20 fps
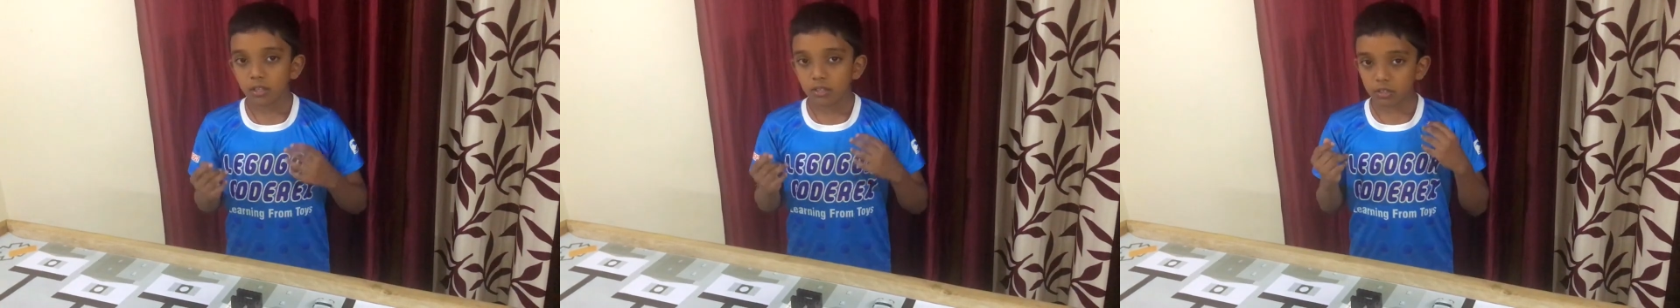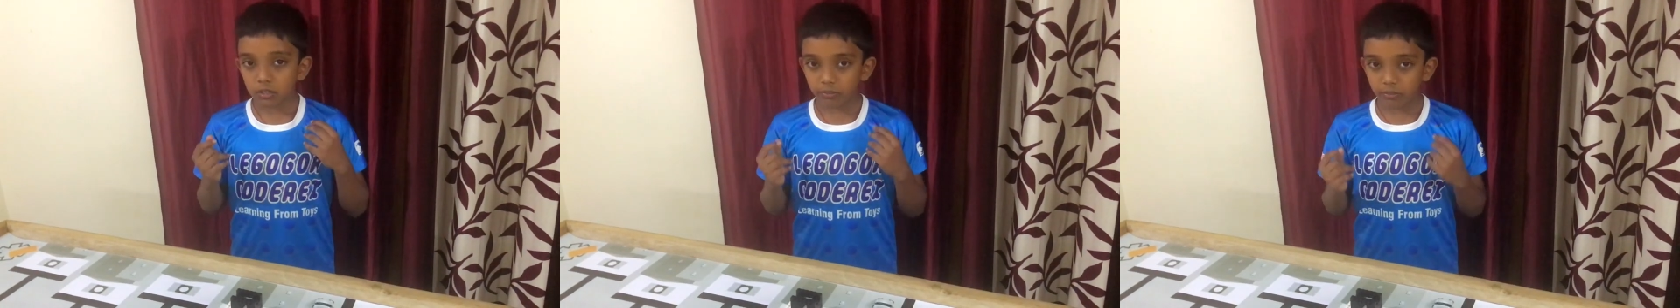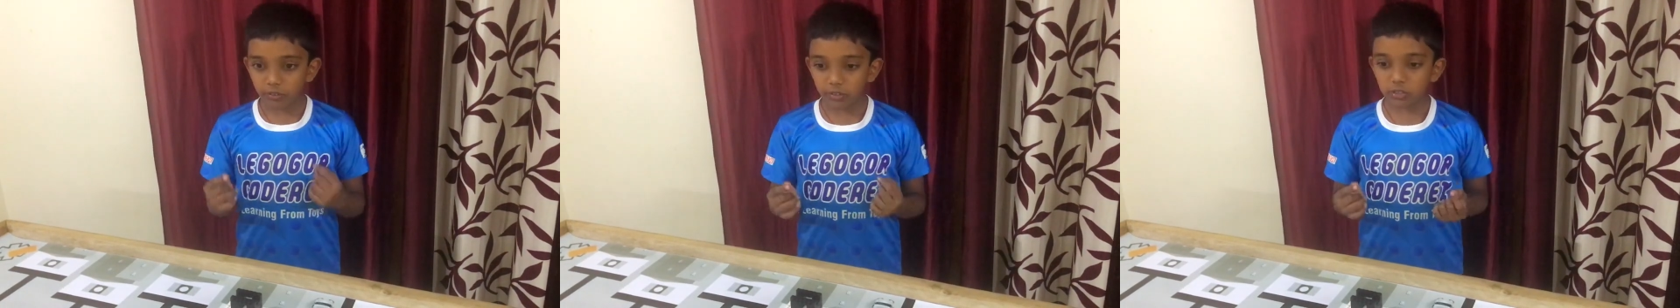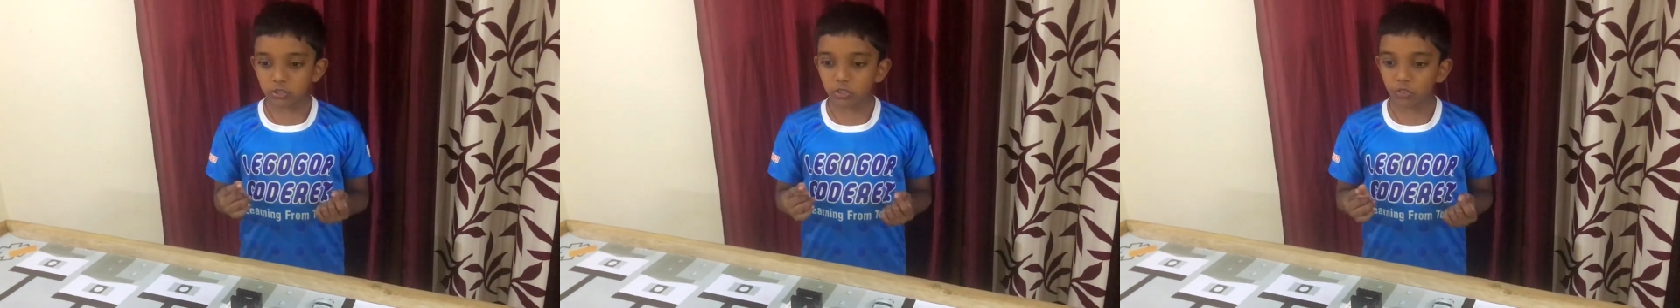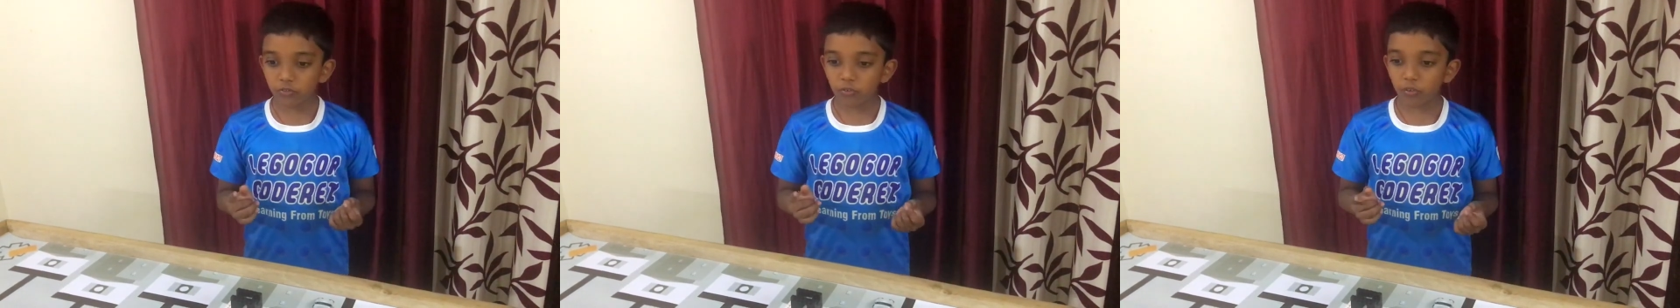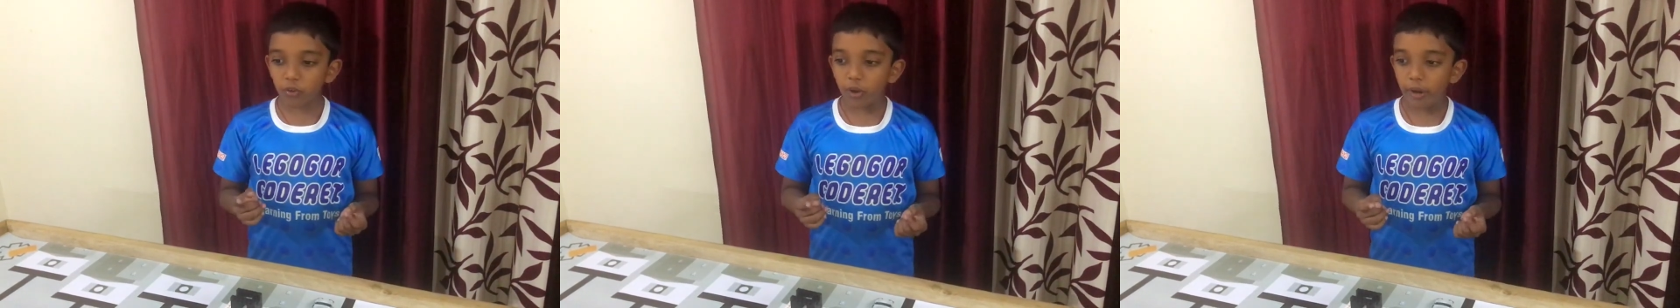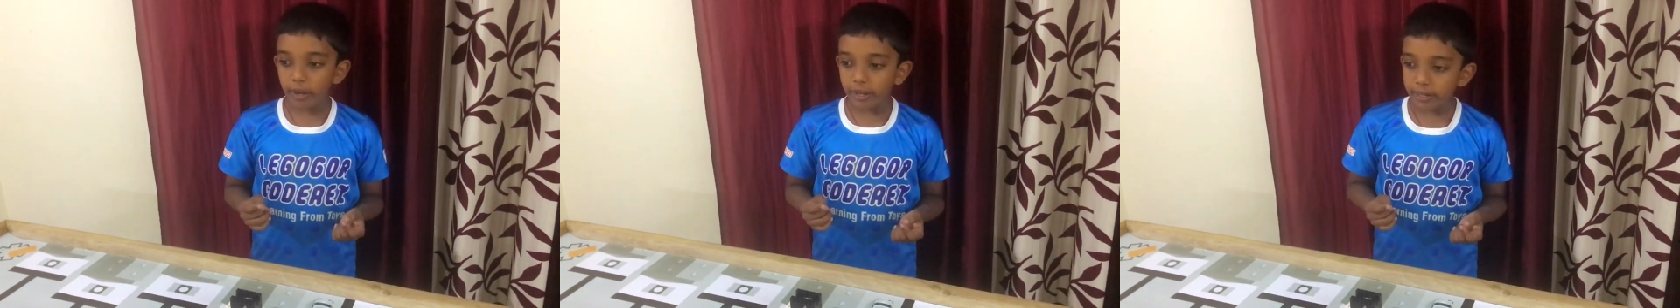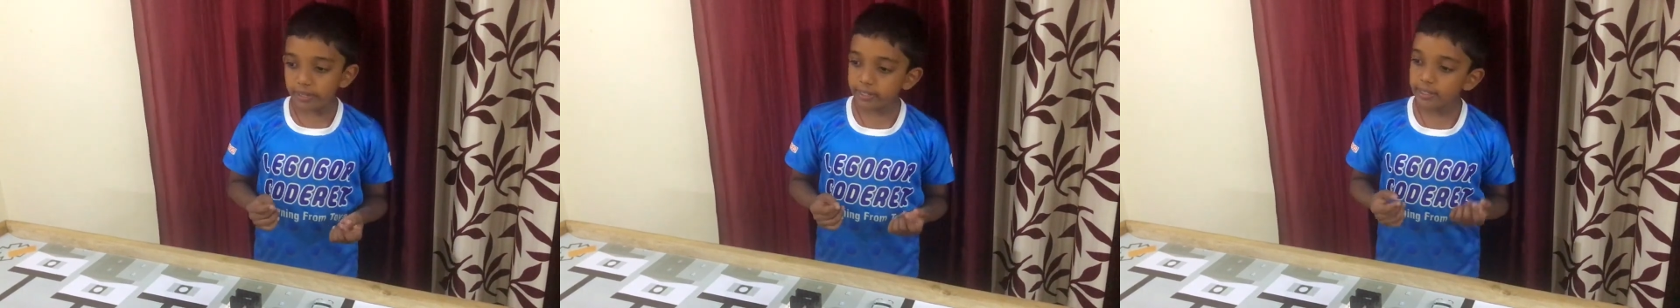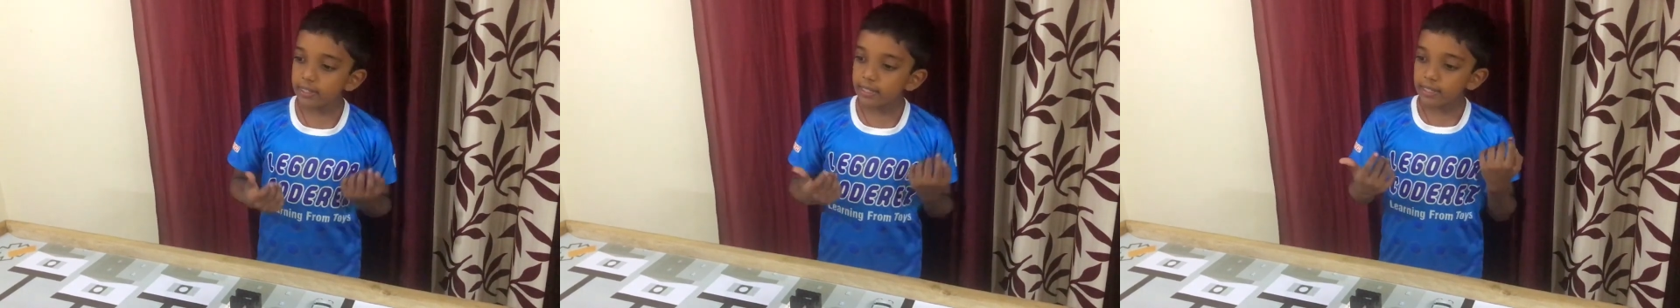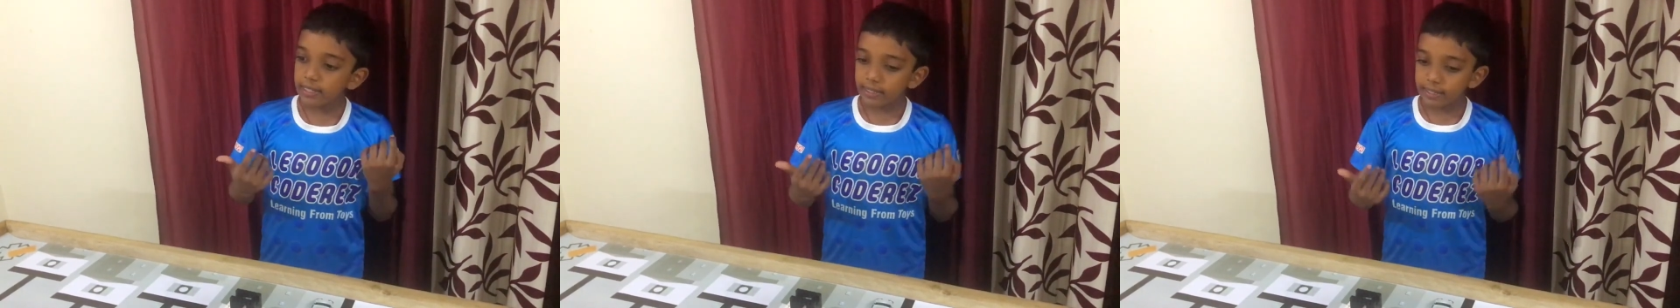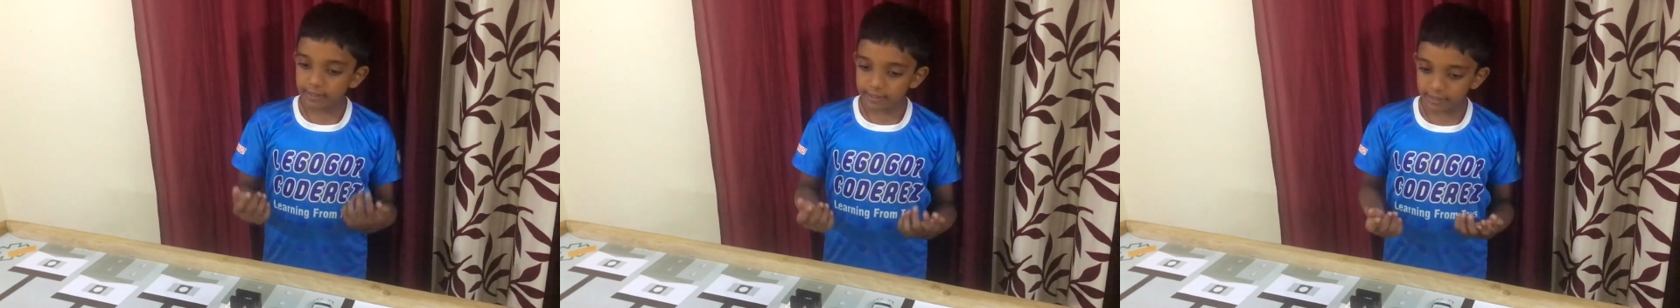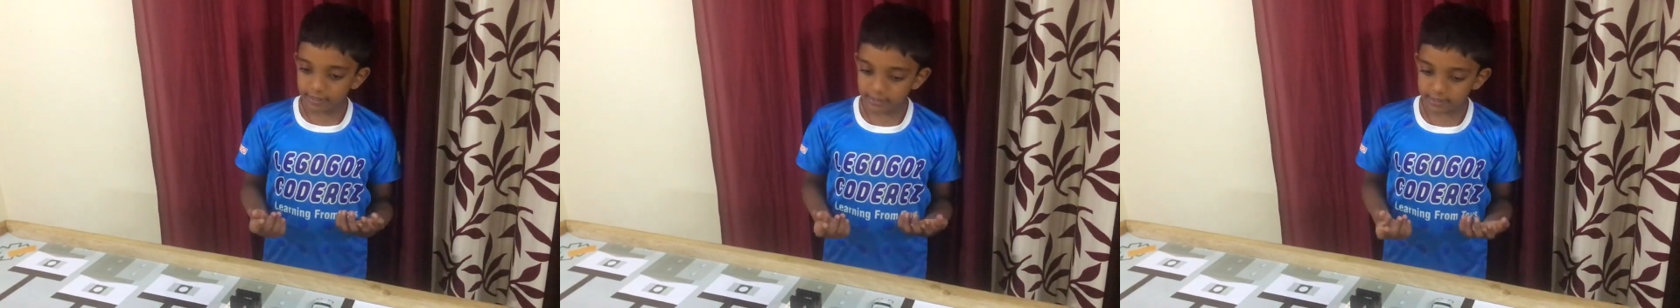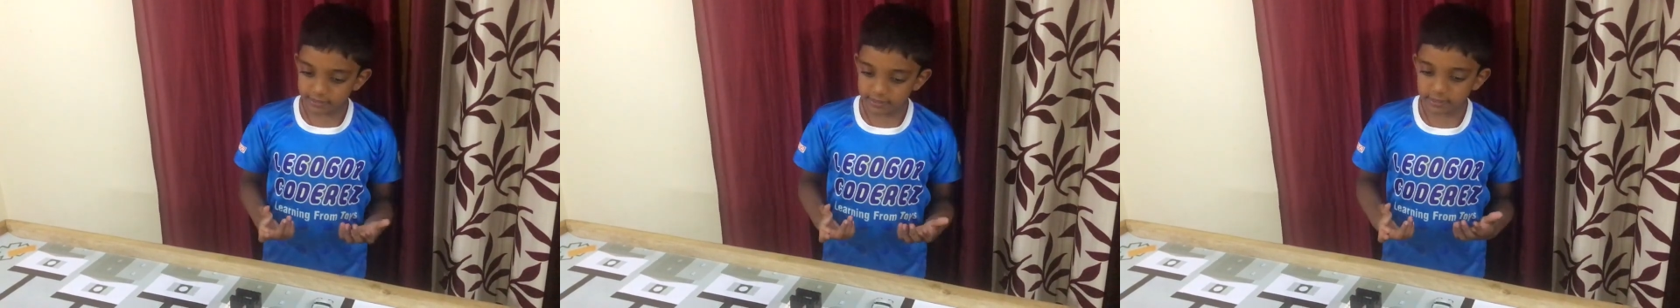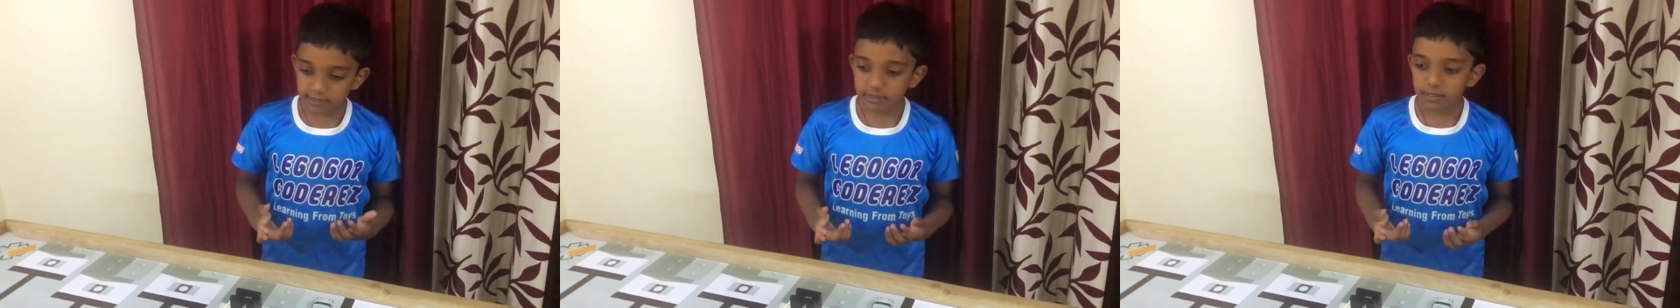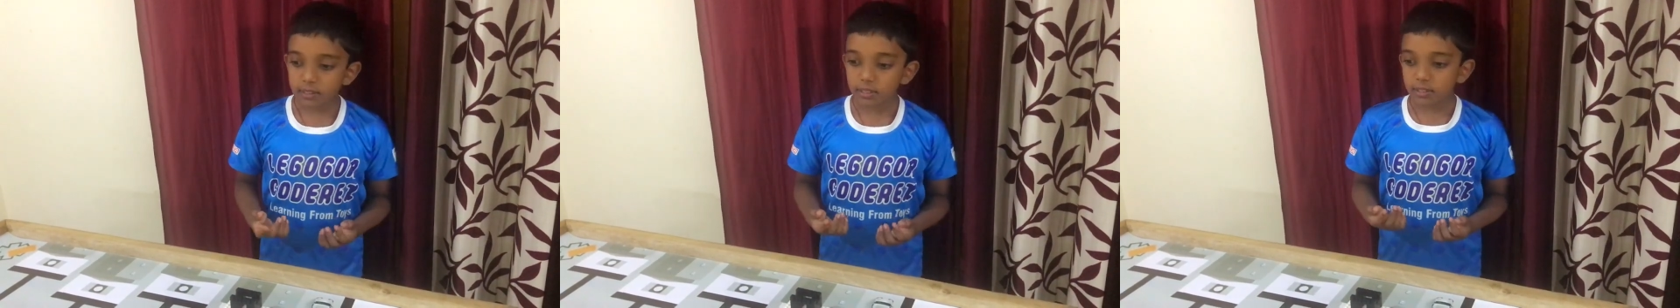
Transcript: The first of all is